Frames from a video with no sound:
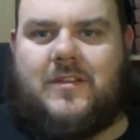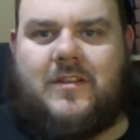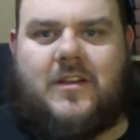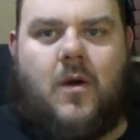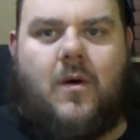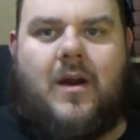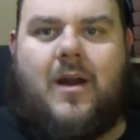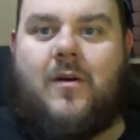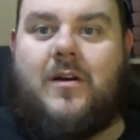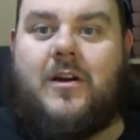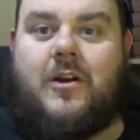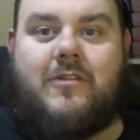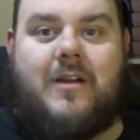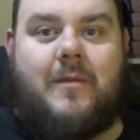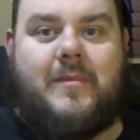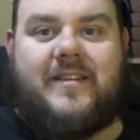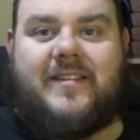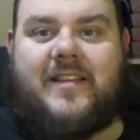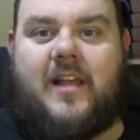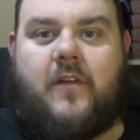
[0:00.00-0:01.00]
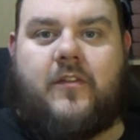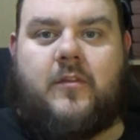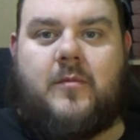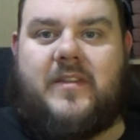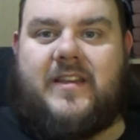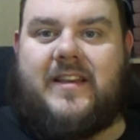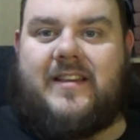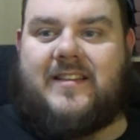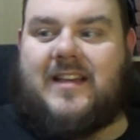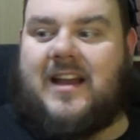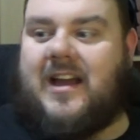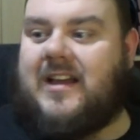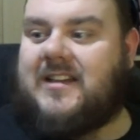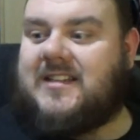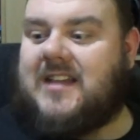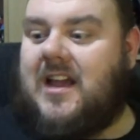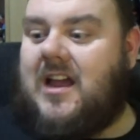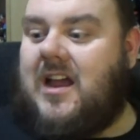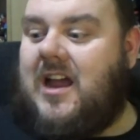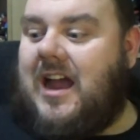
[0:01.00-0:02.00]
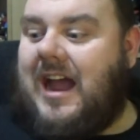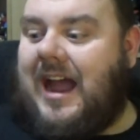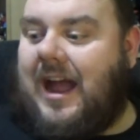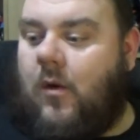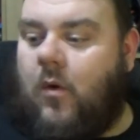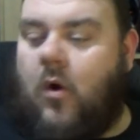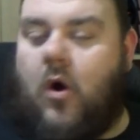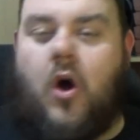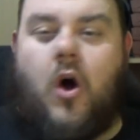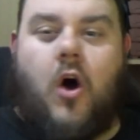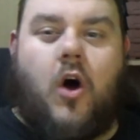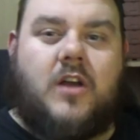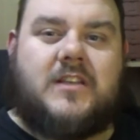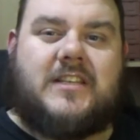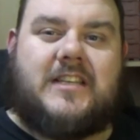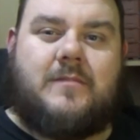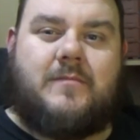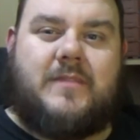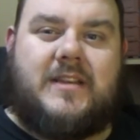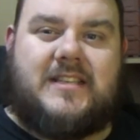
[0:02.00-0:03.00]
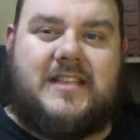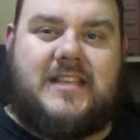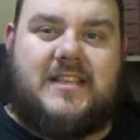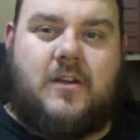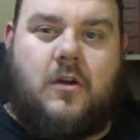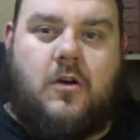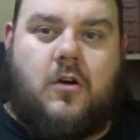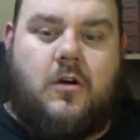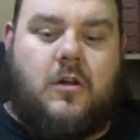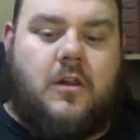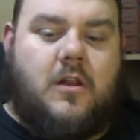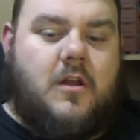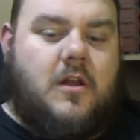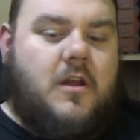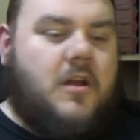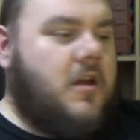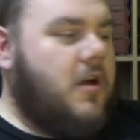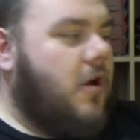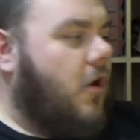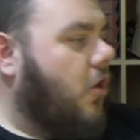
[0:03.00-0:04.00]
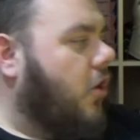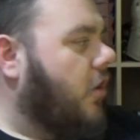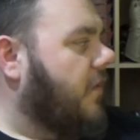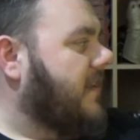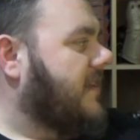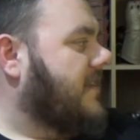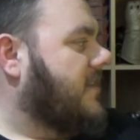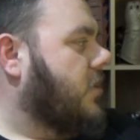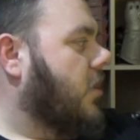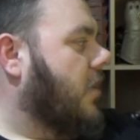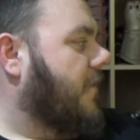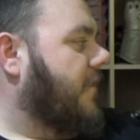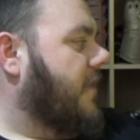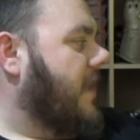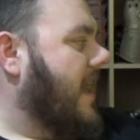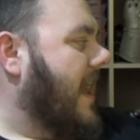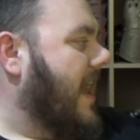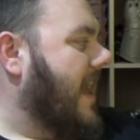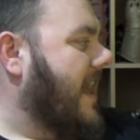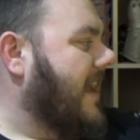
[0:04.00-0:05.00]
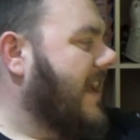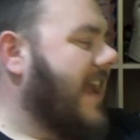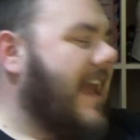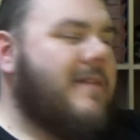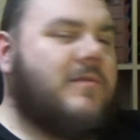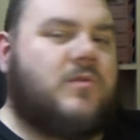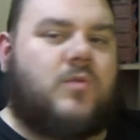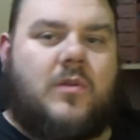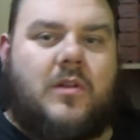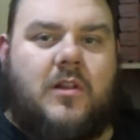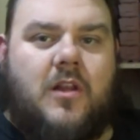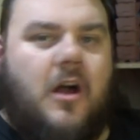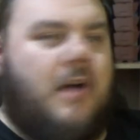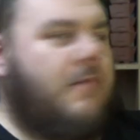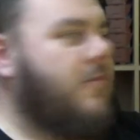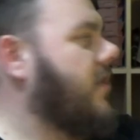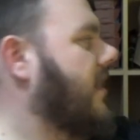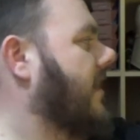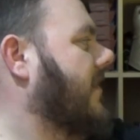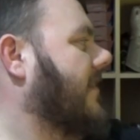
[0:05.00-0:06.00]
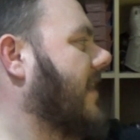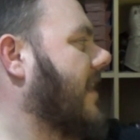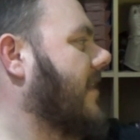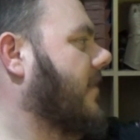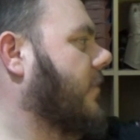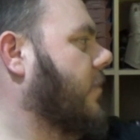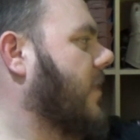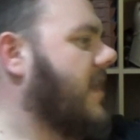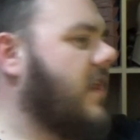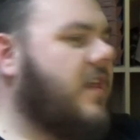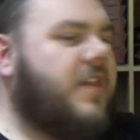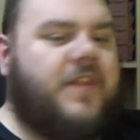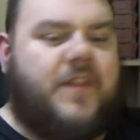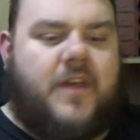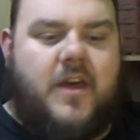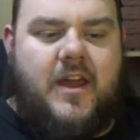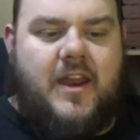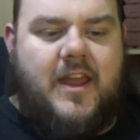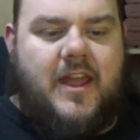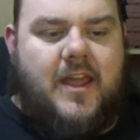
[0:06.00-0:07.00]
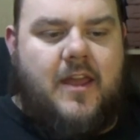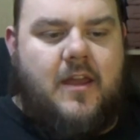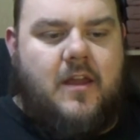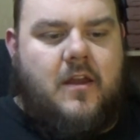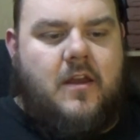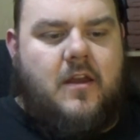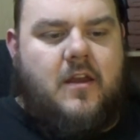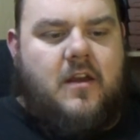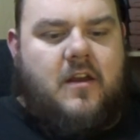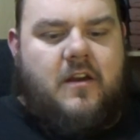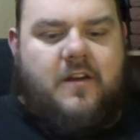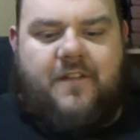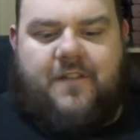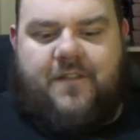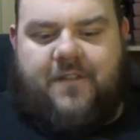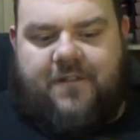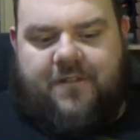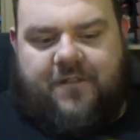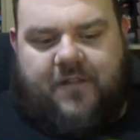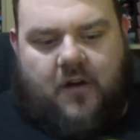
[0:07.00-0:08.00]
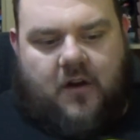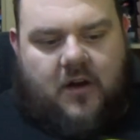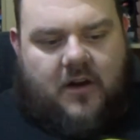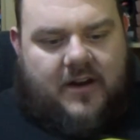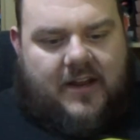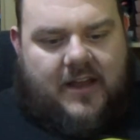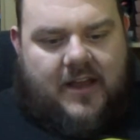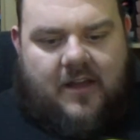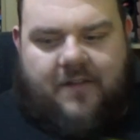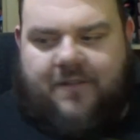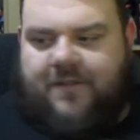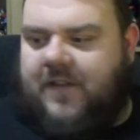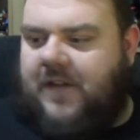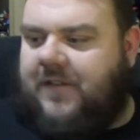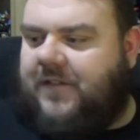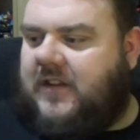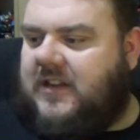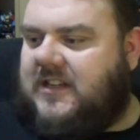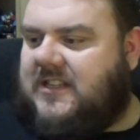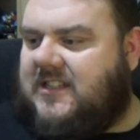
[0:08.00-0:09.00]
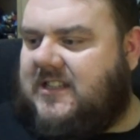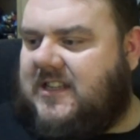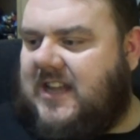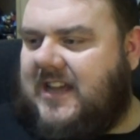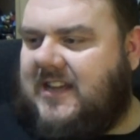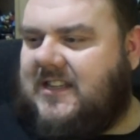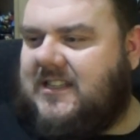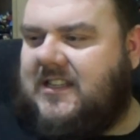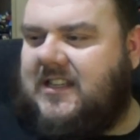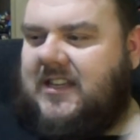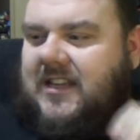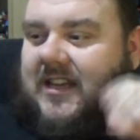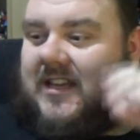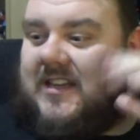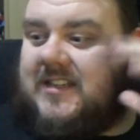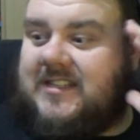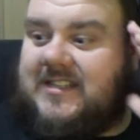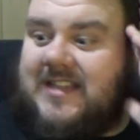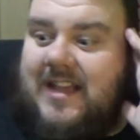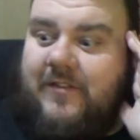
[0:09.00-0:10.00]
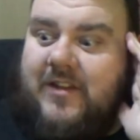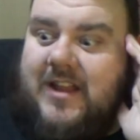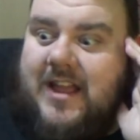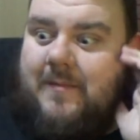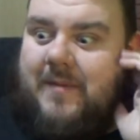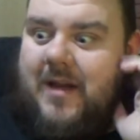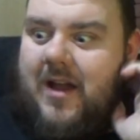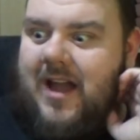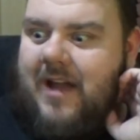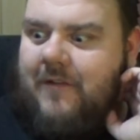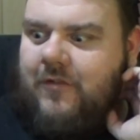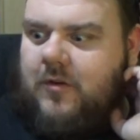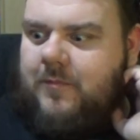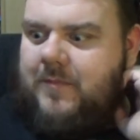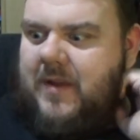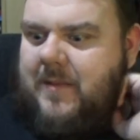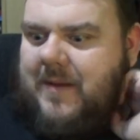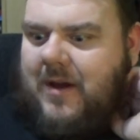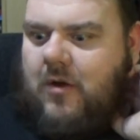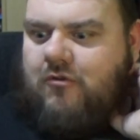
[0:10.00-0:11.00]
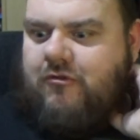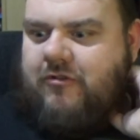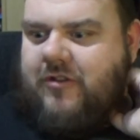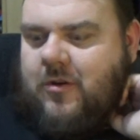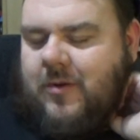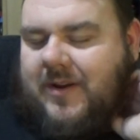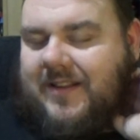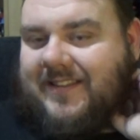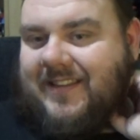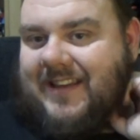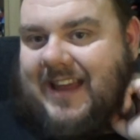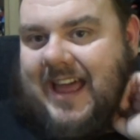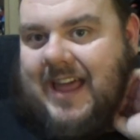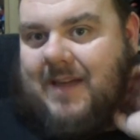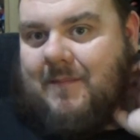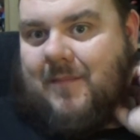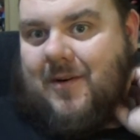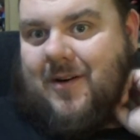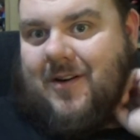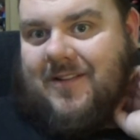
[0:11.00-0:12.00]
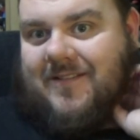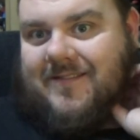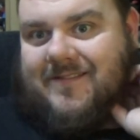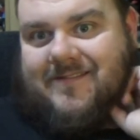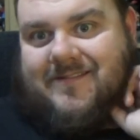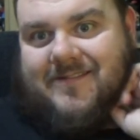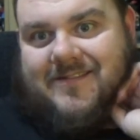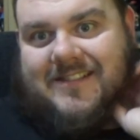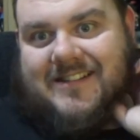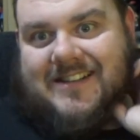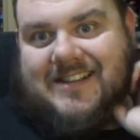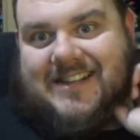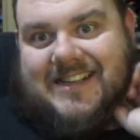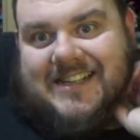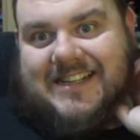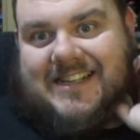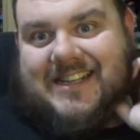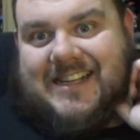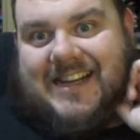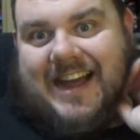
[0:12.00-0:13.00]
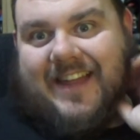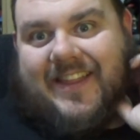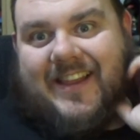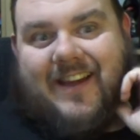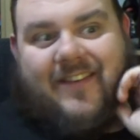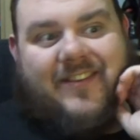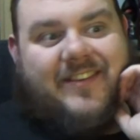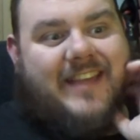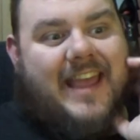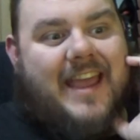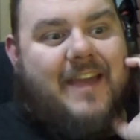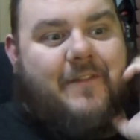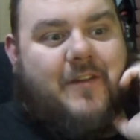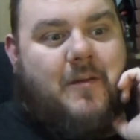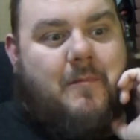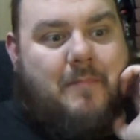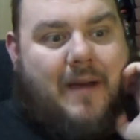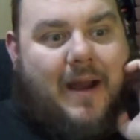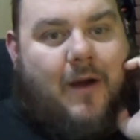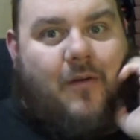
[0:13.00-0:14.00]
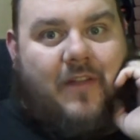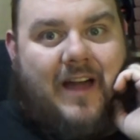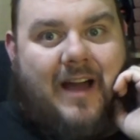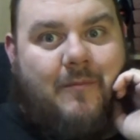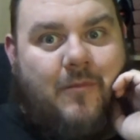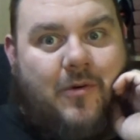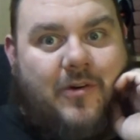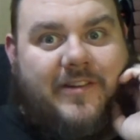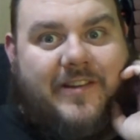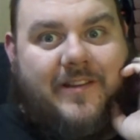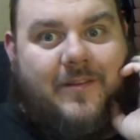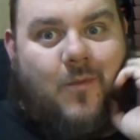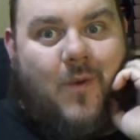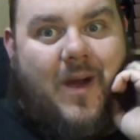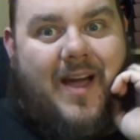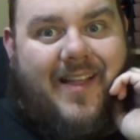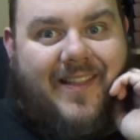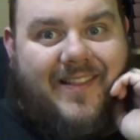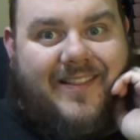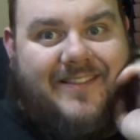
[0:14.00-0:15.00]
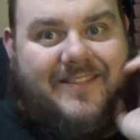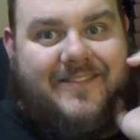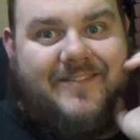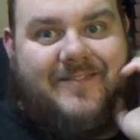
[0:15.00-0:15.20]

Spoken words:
go out and grab yourself some of these, guys. How awesome is this haul? All this stuff, yeah, it came to a lot of money. 10, 20, 30, 40, 50, 60, 70, about, I've spent about 100 quid today, but I think I've saved about that much as well.